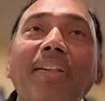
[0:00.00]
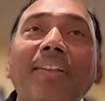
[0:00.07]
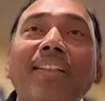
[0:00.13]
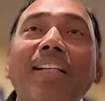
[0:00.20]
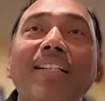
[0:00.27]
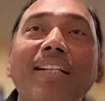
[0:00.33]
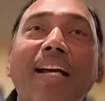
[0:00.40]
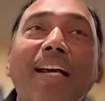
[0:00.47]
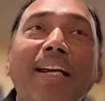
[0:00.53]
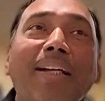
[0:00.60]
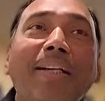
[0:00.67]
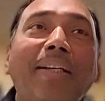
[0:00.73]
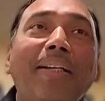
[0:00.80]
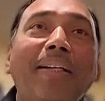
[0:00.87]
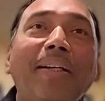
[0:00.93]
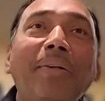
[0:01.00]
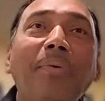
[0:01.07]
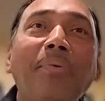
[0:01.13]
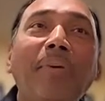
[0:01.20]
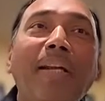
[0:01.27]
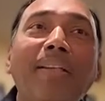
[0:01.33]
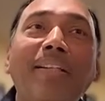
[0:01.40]
just like
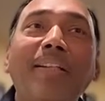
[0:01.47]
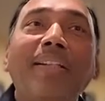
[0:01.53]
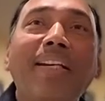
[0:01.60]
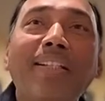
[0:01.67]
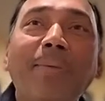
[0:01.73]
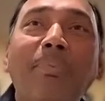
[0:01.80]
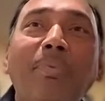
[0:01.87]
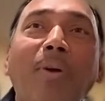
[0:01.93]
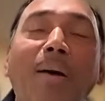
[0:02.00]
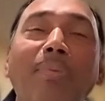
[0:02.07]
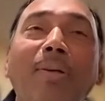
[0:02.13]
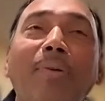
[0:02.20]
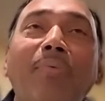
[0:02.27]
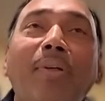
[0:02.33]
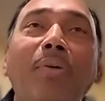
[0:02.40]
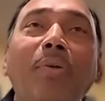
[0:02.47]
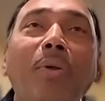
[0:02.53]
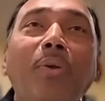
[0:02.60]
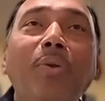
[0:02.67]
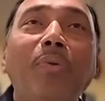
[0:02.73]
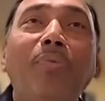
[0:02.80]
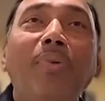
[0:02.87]
when there is a problem we go
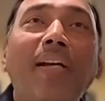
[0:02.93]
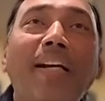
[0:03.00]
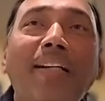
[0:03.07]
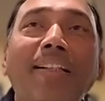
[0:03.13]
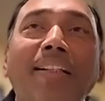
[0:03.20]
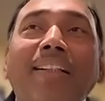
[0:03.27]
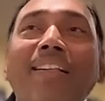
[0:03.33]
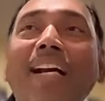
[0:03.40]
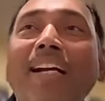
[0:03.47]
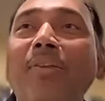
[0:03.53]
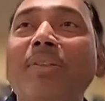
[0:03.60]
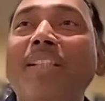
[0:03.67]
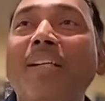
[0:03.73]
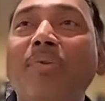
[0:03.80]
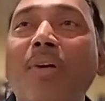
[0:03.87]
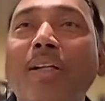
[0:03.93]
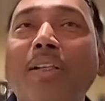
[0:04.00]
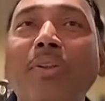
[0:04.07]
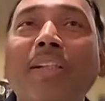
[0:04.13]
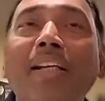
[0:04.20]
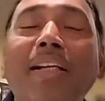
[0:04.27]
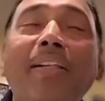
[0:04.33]
to a friend and try to see what
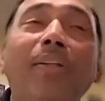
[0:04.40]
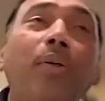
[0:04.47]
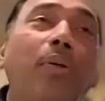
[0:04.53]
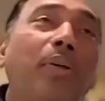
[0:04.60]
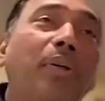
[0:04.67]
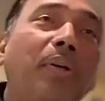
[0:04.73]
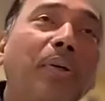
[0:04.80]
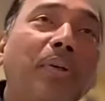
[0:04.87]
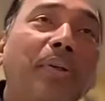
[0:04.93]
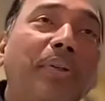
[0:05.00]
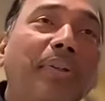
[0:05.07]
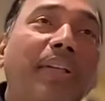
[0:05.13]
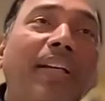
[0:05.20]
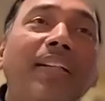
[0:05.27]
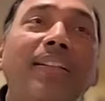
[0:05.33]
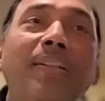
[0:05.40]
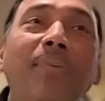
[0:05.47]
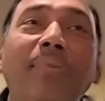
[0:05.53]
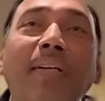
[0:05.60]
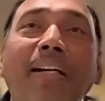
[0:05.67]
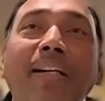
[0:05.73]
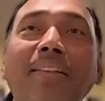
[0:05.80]
you did or another
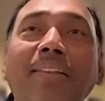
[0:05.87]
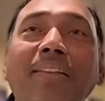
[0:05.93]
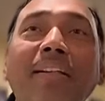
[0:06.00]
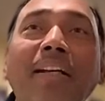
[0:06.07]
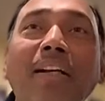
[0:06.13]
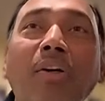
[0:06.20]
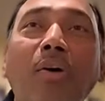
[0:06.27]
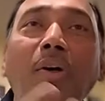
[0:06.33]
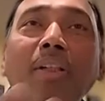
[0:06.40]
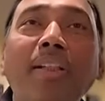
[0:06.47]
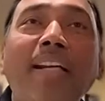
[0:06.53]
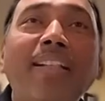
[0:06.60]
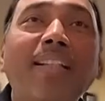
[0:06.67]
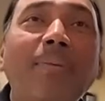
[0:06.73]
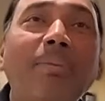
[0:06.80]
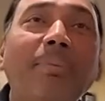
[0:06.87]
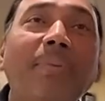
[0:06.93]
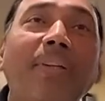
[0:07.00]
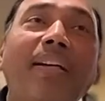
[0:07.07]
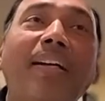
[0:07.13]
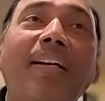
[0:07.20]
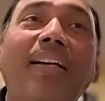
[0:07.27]
friend or take some
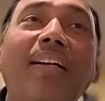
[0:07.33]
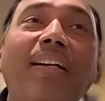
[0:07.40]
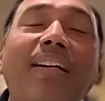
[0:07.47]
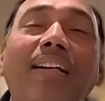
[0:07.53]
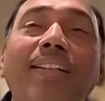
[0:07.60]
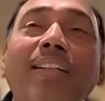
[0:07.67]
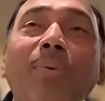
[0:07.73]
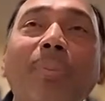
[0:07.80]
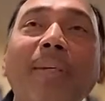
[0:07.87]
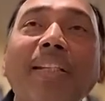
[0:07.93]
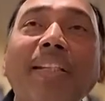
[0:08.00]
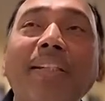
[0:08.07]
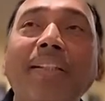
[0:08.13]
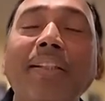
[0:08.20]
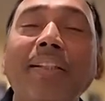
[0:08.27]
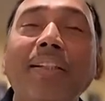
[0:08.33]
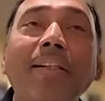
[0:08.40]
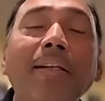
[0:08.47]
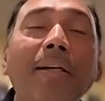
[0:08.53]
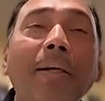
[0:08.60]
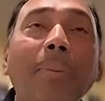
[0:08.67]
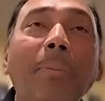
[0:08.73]
other opinion
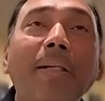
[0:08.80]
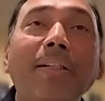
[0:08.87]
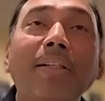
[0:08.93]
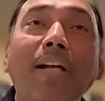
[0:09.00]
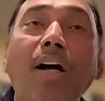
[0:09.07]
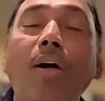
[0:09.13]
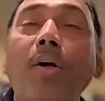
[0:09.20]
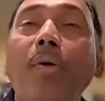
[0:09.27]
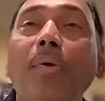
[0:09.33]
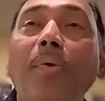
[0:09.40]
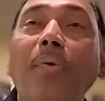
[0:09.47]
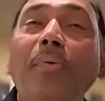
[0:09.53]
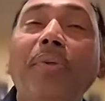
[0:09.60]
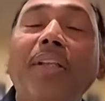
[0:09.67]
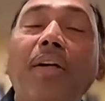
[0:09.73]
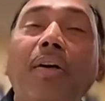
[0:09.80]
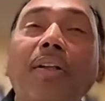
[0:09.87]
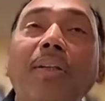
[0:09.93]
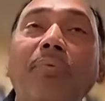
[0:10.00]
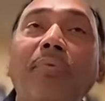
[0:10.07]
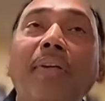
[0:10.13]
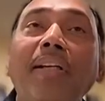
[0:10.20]
but now with
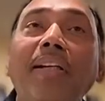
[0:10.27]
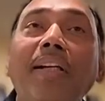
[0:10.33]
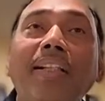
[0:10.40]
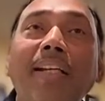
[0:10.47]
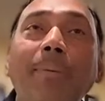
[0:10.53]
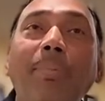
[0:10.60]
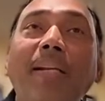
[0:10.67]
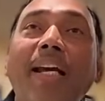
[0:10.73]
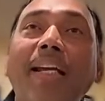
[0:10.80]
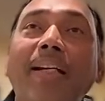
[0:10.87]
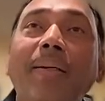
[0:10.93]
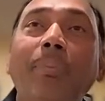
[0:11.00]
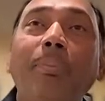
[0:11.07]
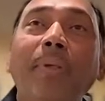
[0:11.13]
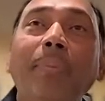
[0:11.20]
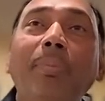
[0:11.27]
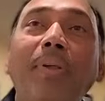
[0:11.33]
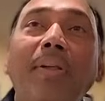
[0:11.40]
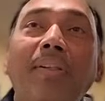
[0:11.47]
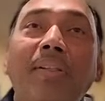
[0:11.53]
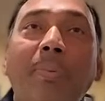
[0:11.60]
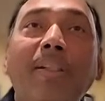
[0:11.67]
on a fingertip like
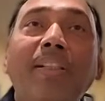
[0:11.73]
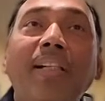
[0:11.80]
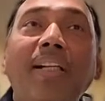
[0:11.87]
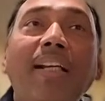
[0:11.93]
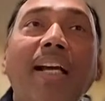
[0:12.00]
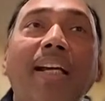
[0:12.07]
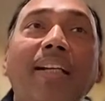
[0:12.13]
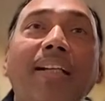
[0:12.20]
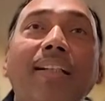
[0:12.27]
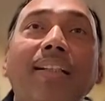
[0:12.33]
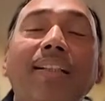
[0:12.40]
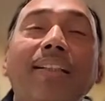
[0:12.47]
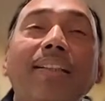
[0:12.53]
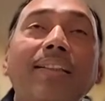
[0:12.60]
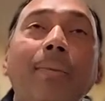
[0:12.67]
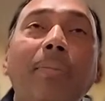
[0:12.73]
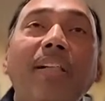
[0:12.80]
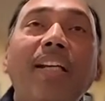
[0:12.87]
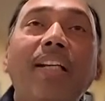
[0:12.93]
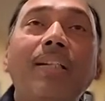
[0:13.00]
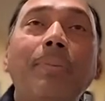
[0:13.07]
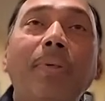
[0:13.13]
people especially like
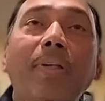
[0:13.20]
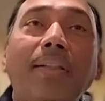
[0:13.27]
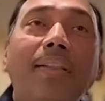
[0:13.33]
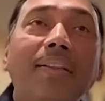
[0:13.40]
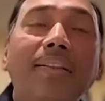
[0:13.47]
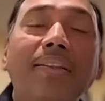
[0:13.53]
somebody expert